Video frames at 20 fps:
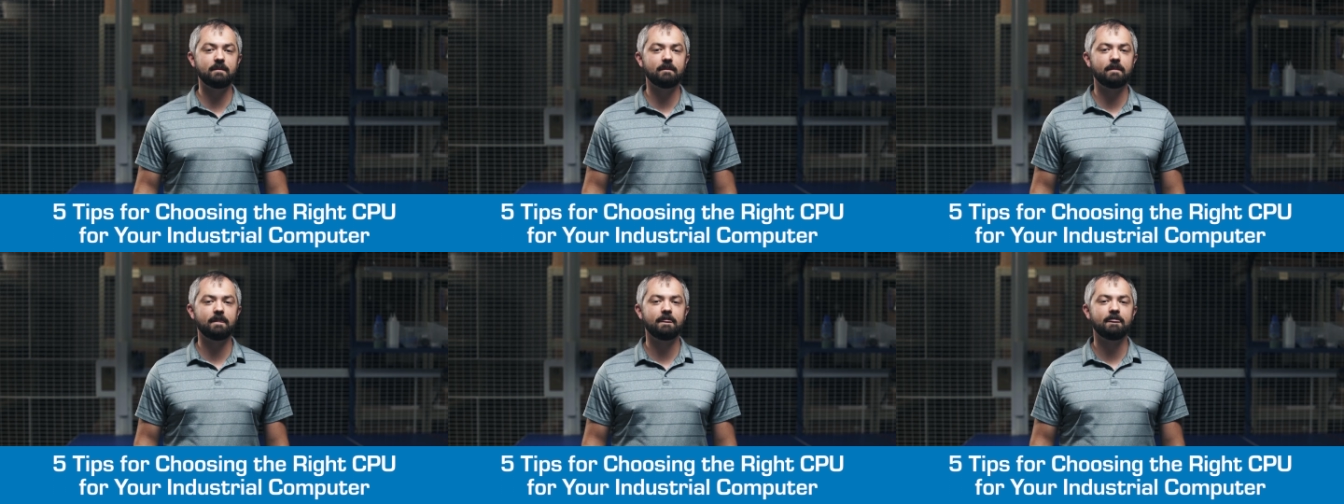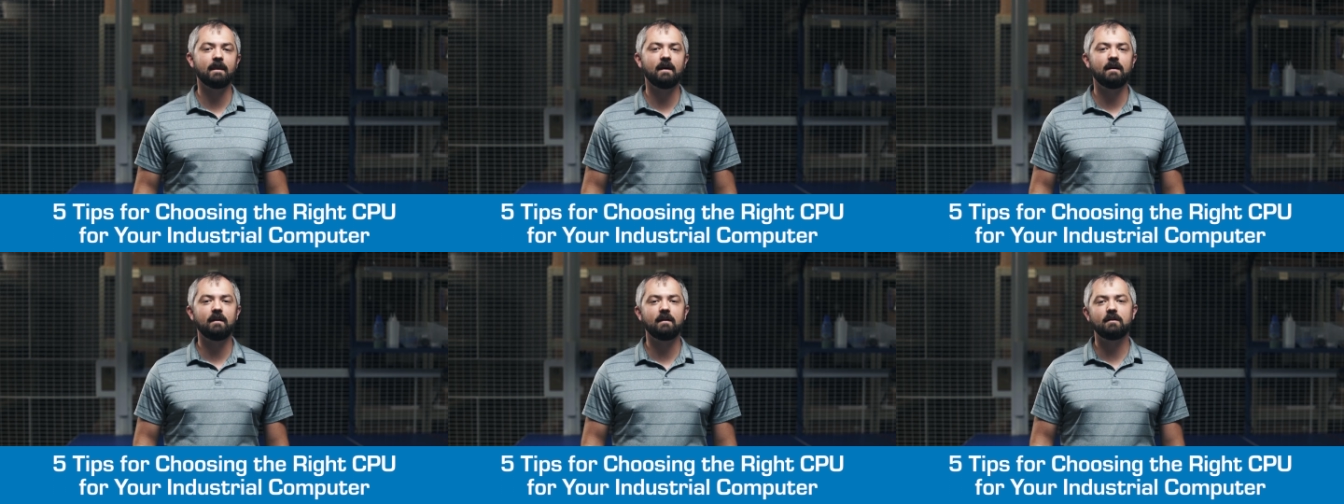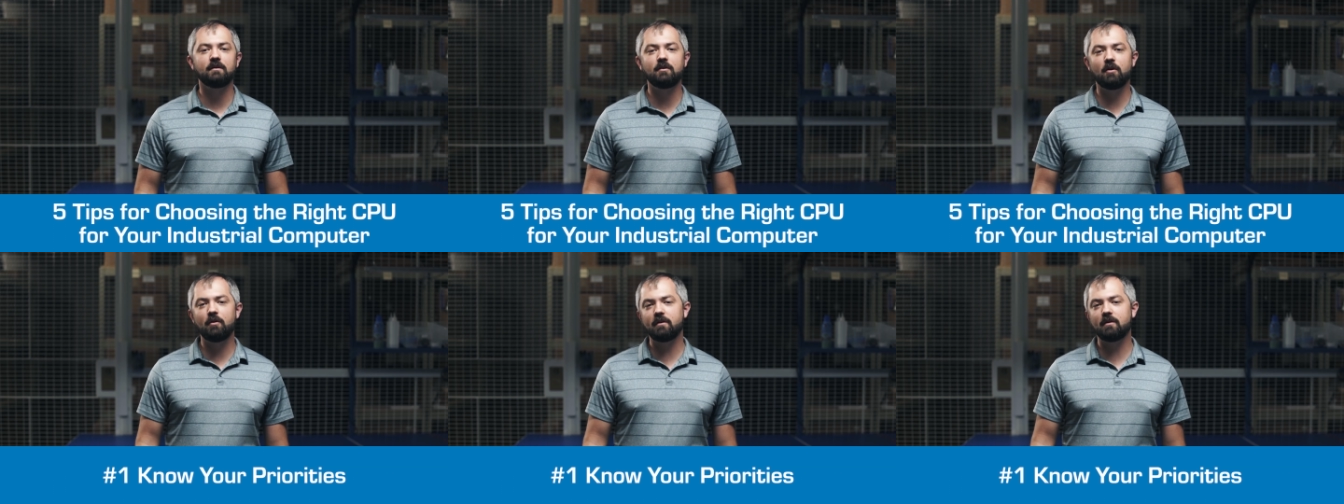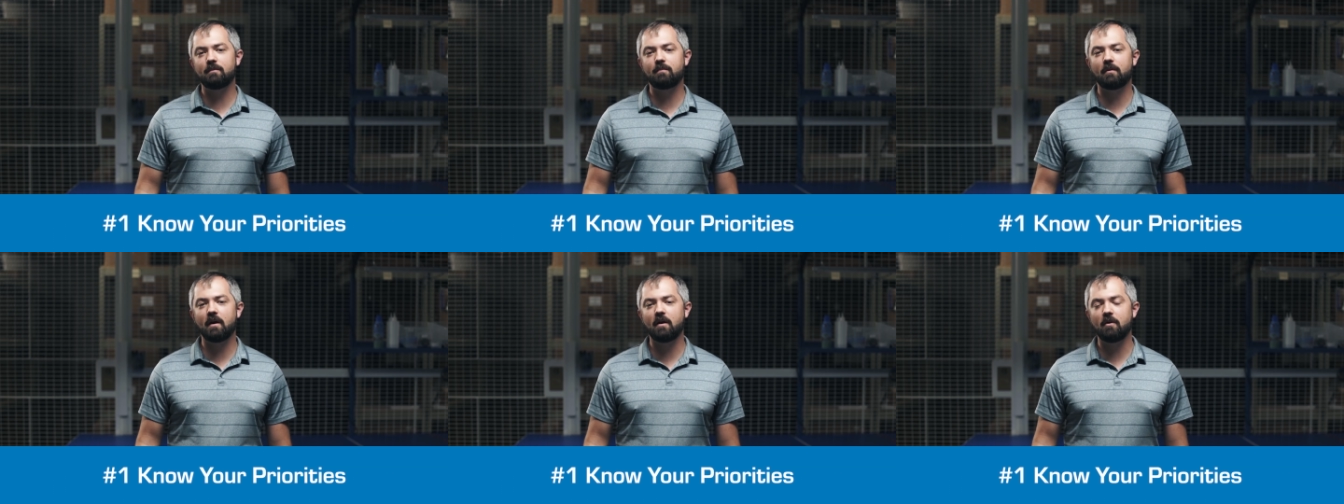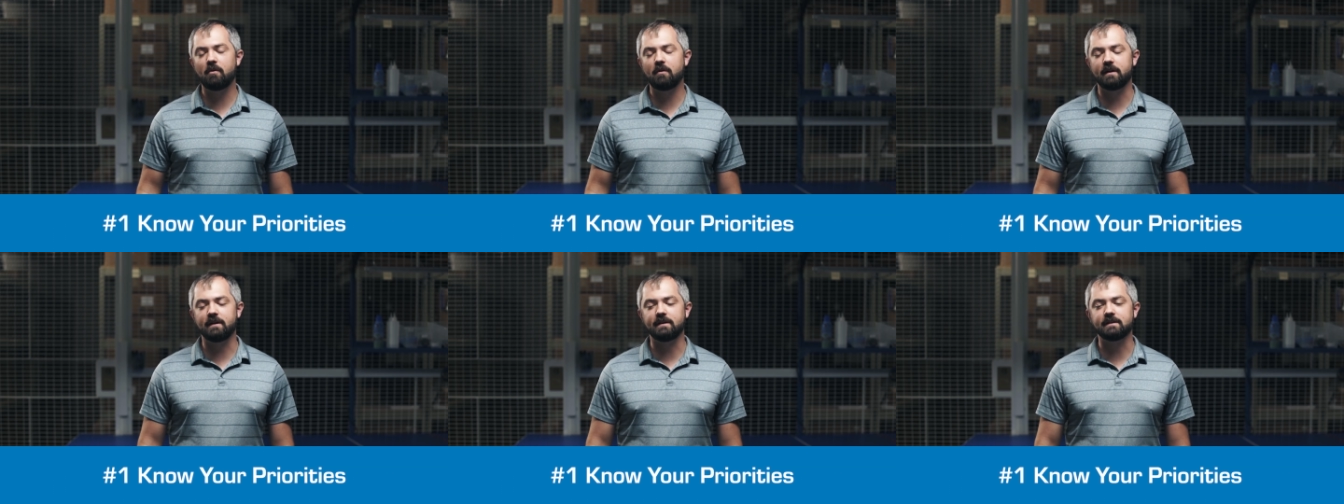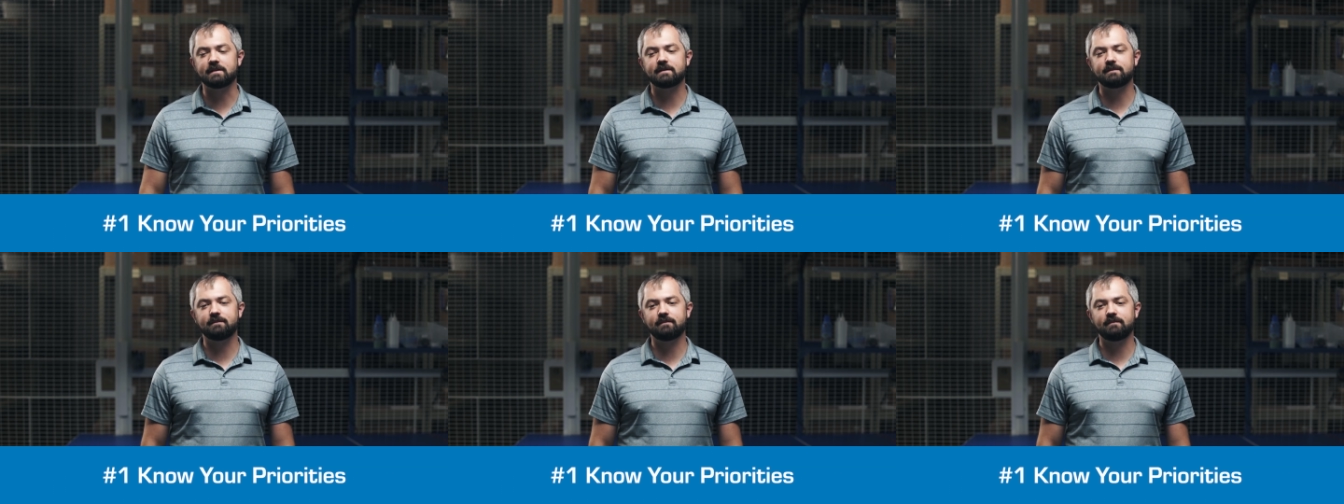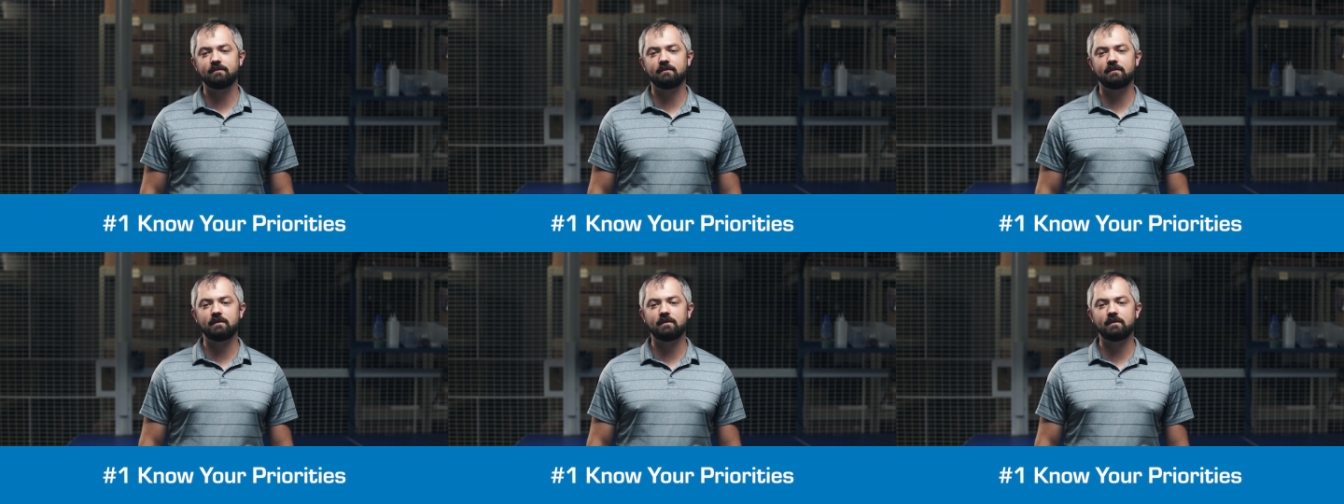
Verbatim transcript: tip, know your priorities.